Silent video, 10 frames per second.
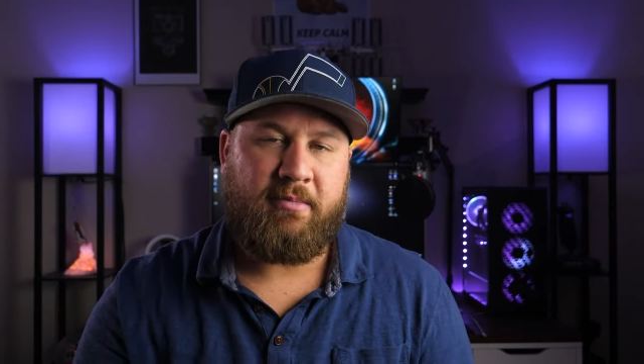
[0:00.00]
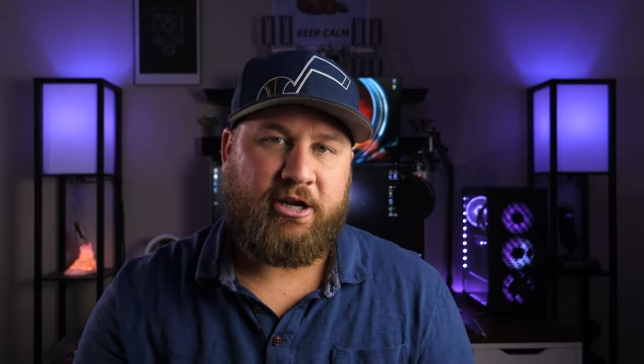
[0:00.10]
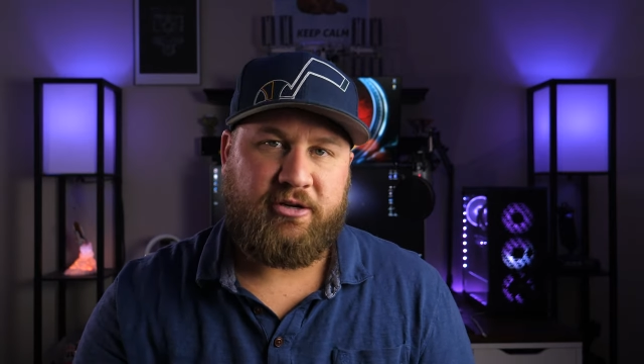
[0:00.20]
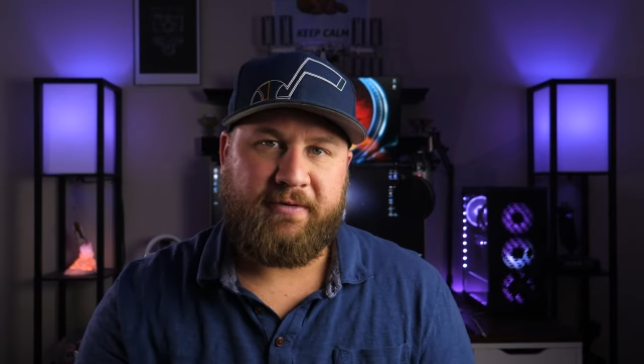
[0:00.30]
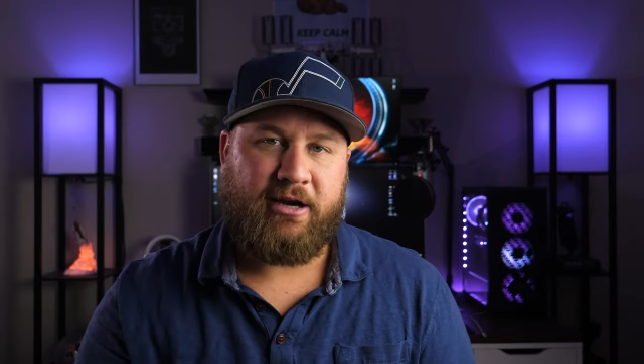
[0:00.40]

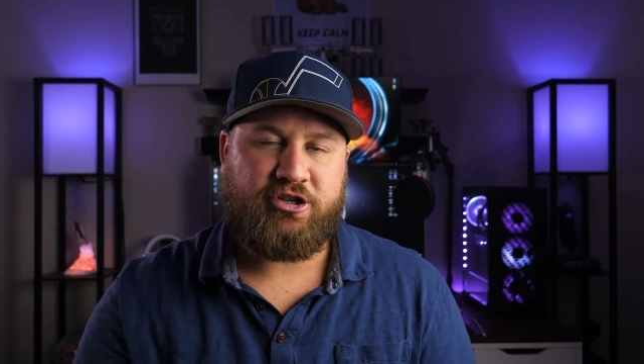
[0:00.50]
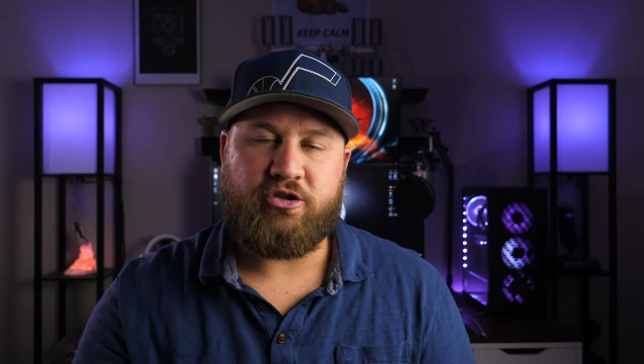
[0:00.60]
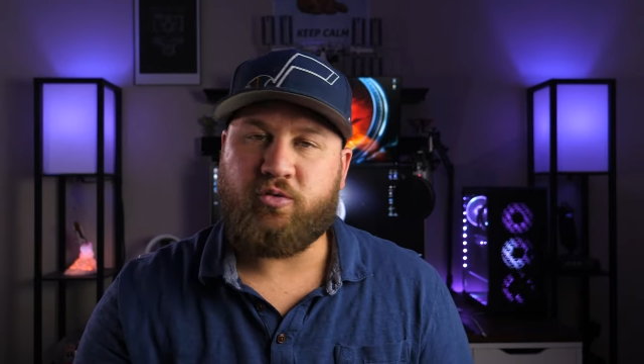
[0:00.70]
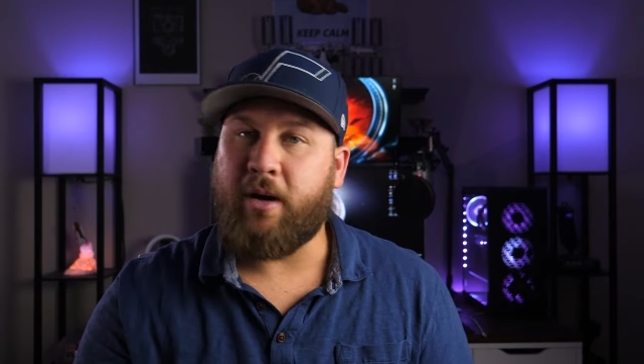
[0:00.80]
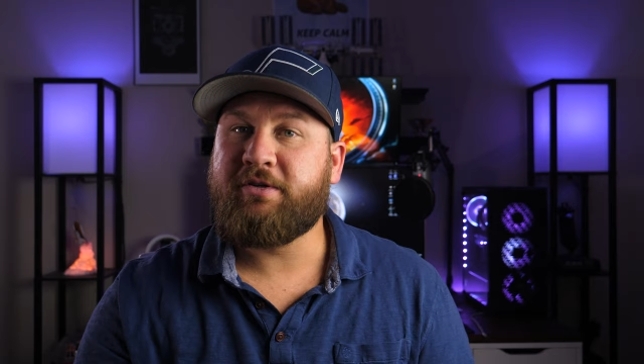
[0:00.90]

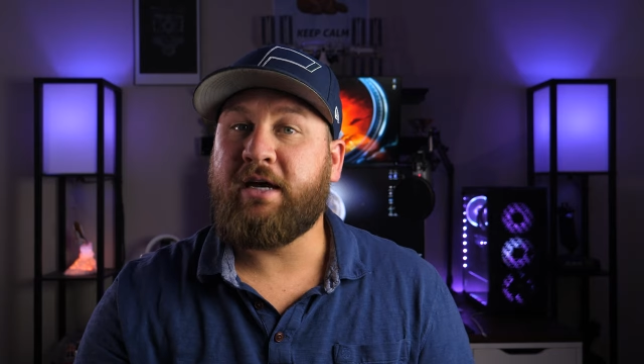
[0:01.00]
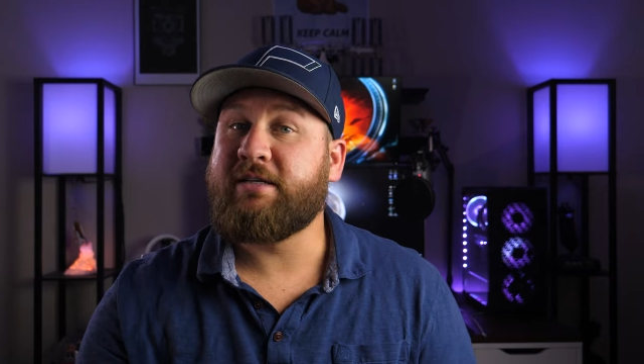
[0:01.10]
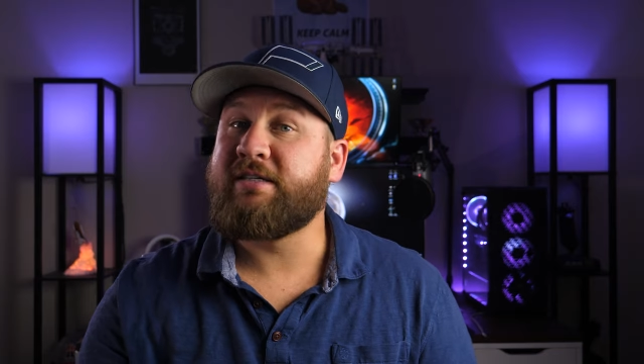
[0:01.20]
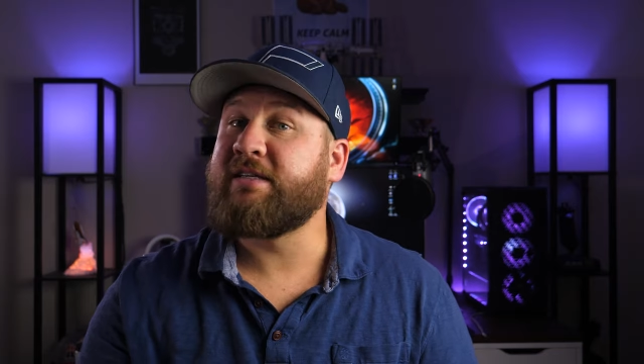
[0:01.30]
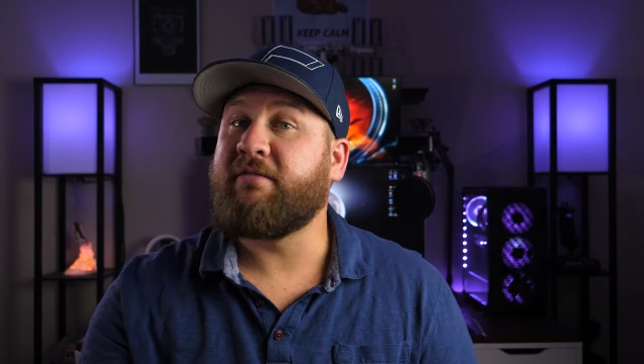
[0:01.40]
manufacturer's website
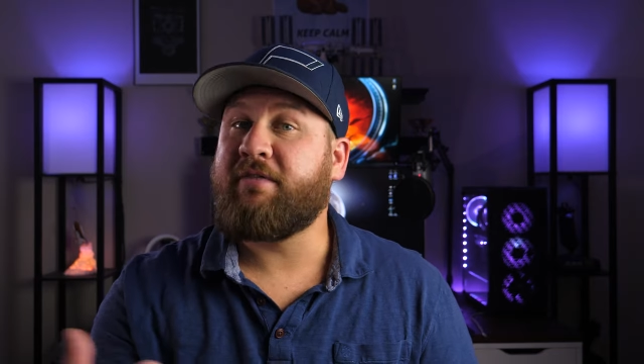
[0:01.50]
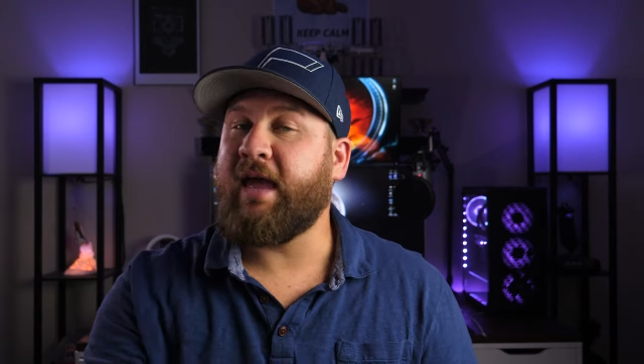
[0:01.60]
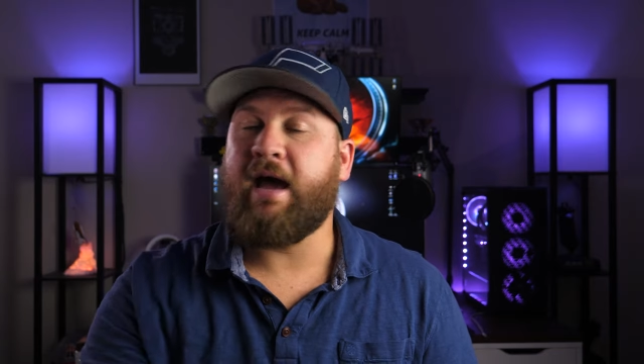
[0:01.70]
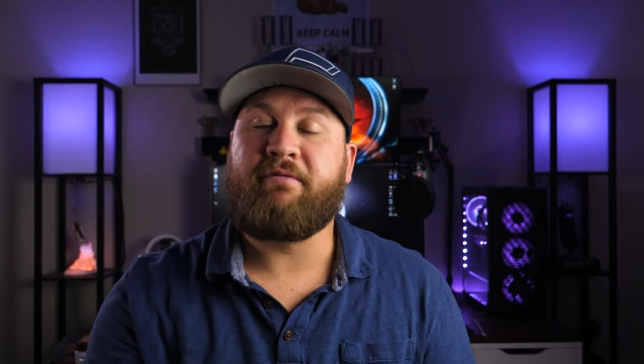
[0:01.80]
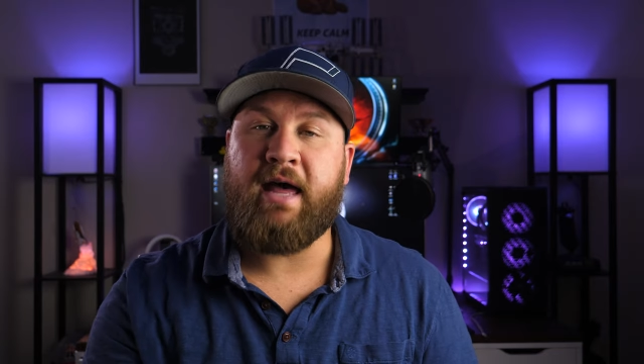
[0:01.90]
to see if they
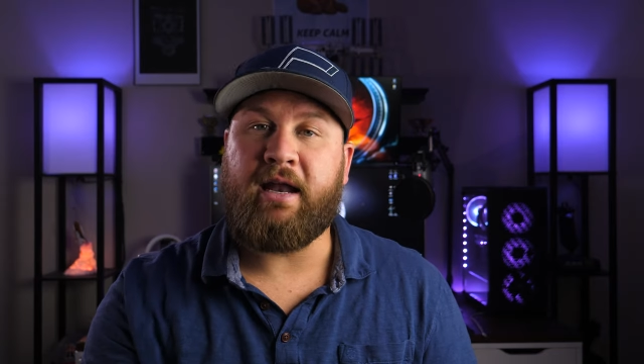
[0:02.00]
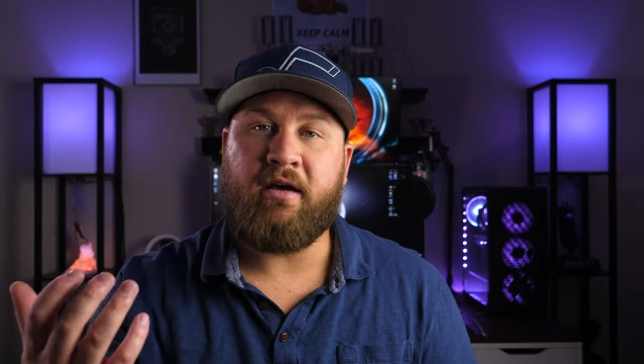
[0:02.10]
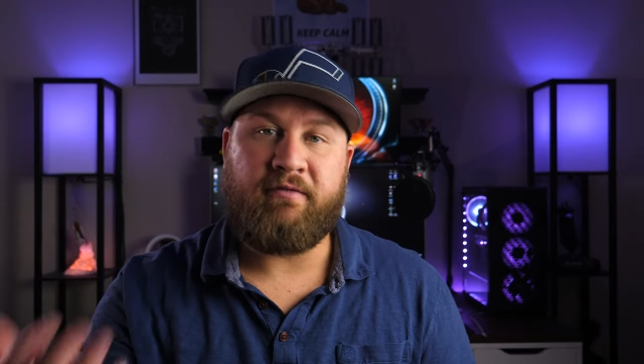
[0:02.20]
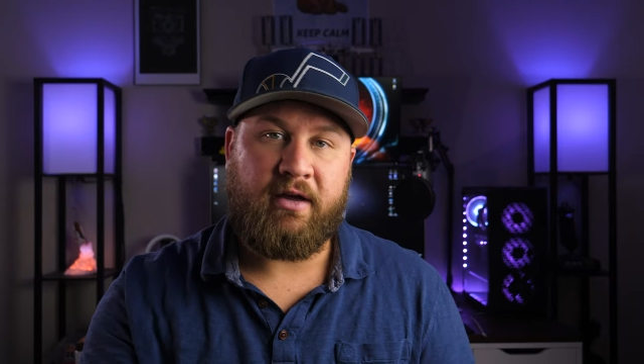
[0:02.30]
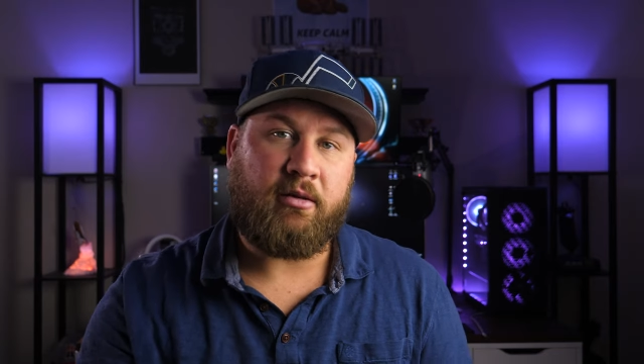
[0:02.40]
have that
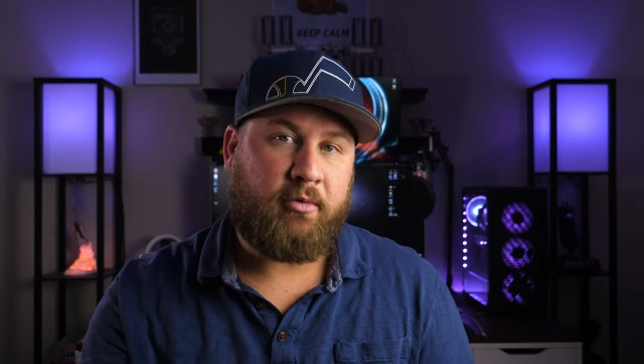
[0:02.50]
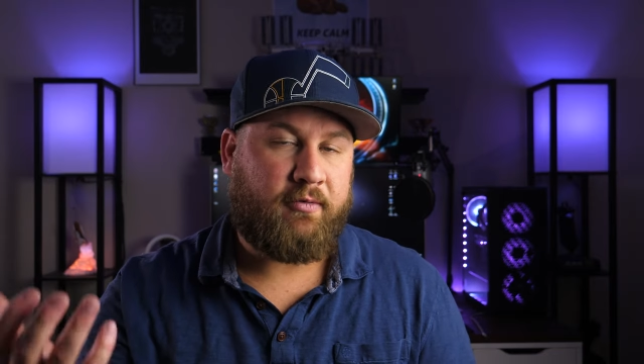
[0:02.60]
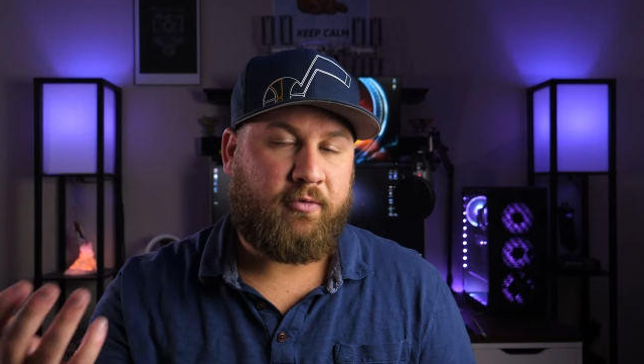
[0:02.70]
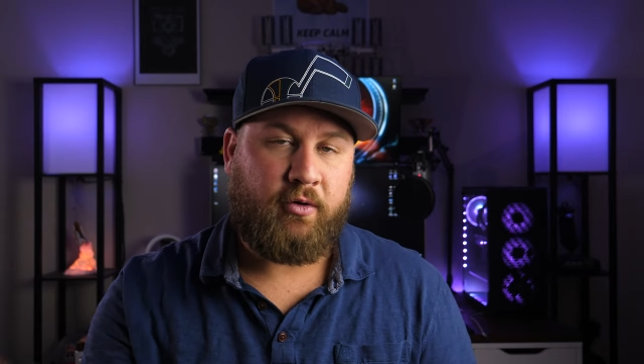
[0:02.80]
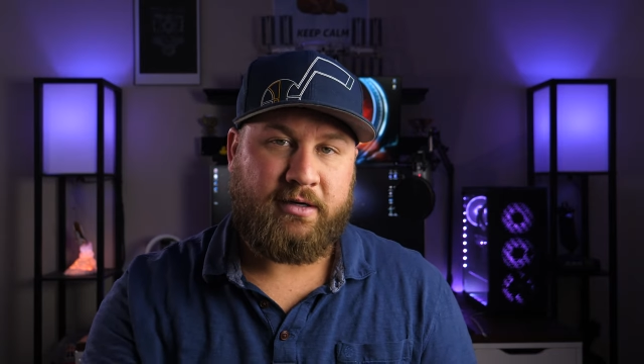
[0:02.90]
available
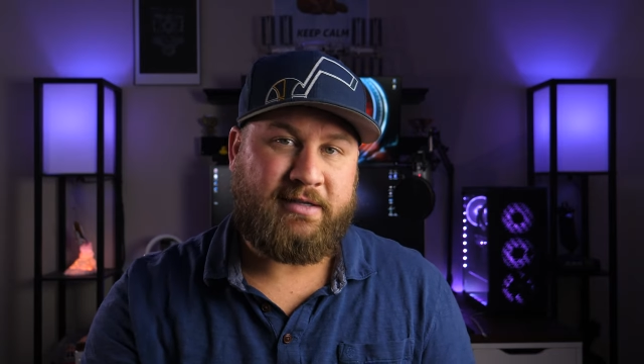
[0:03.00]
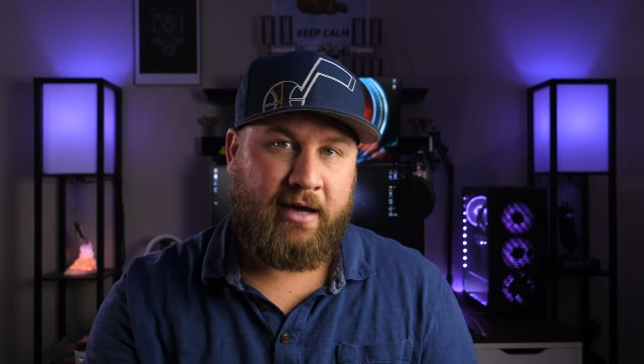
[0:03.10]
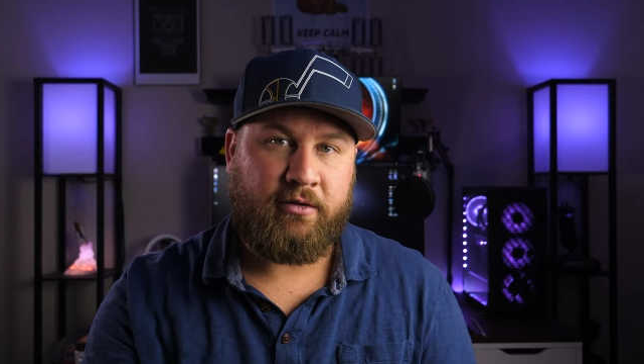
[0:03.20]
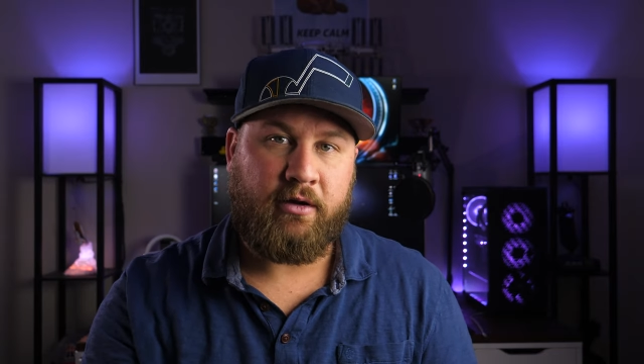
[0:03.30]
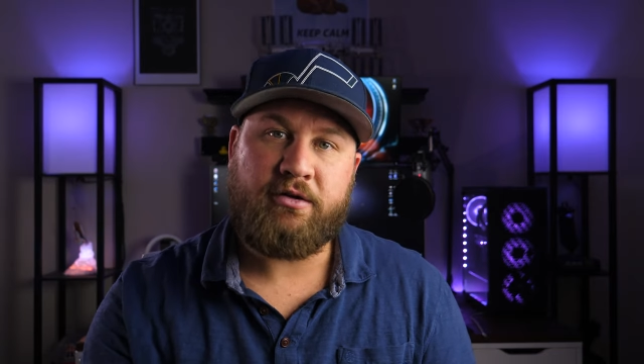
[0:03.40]
for a
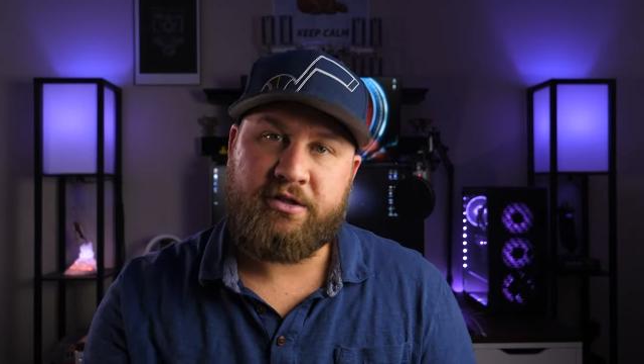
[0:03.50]
download.